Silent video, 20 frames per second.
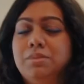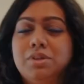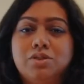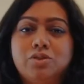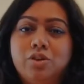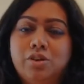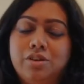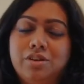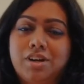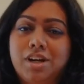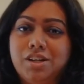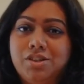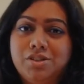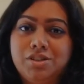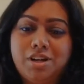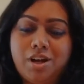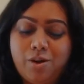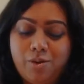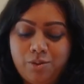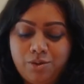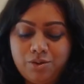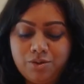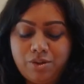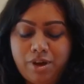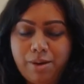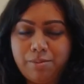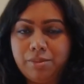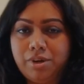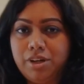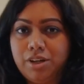just on a rush now, so
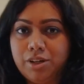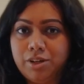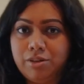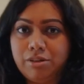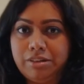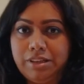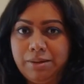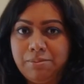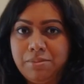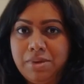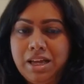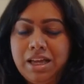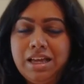I'm gonna cook them.